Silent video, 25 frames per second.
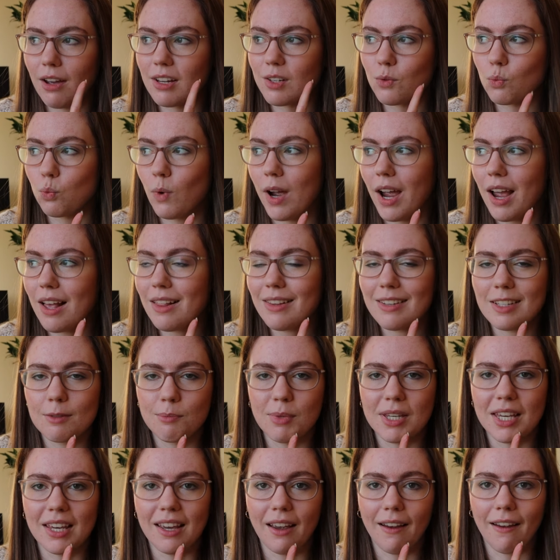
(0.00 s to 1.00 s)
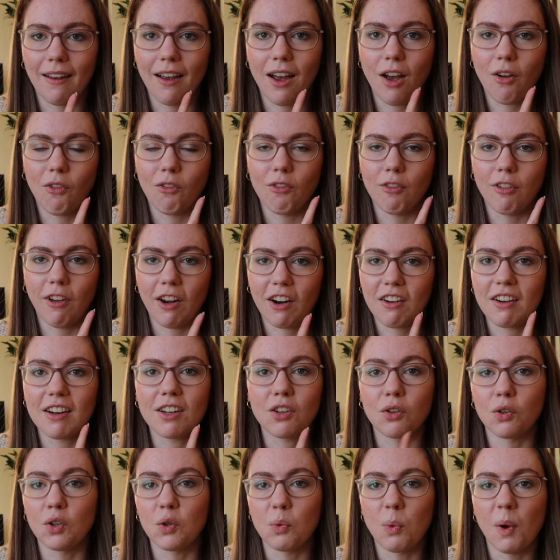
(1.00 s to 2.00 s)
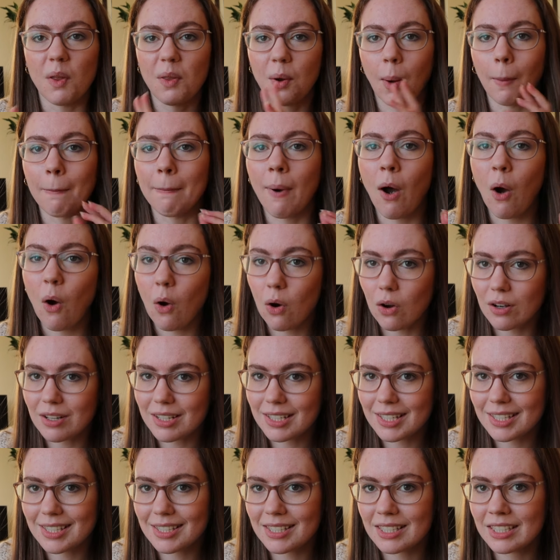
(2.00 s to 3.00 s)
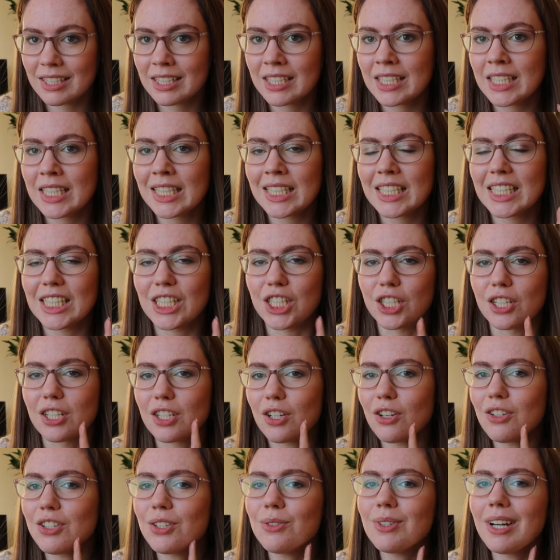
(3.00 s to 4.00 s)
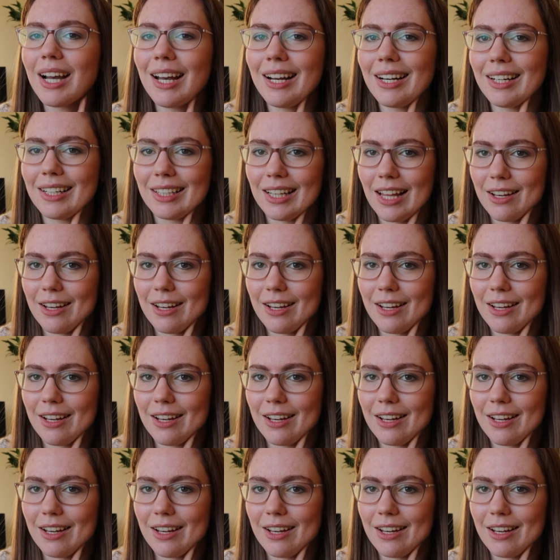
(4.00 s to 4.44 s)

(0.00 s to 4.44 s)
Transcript: As well as being very good with her paws, she's also kind of